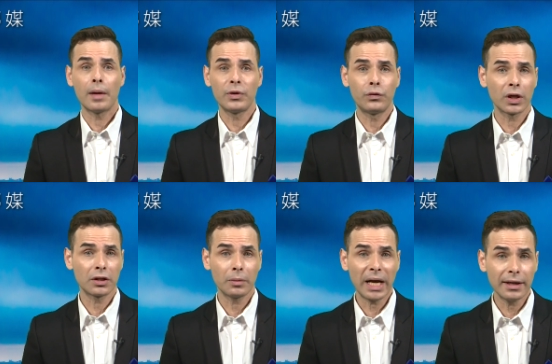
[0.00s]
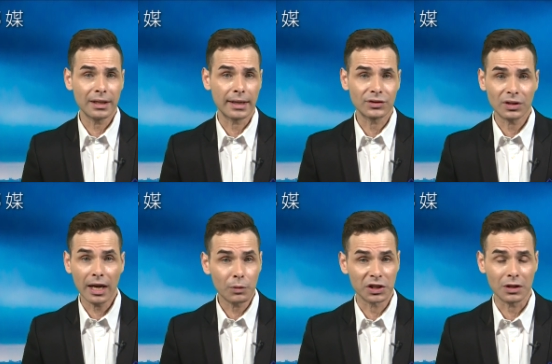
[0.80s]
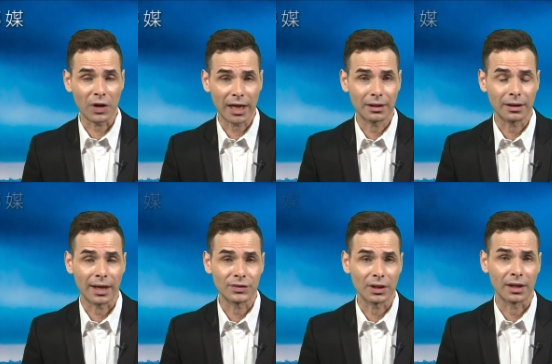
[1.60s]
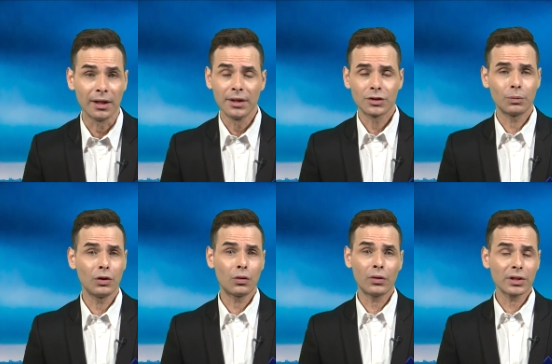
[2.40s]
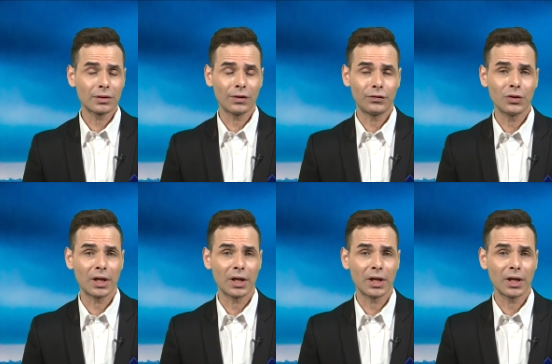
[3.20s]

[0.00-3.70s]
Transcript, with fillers: and before Kiribati announced they were derecognizing it. So in the course of a few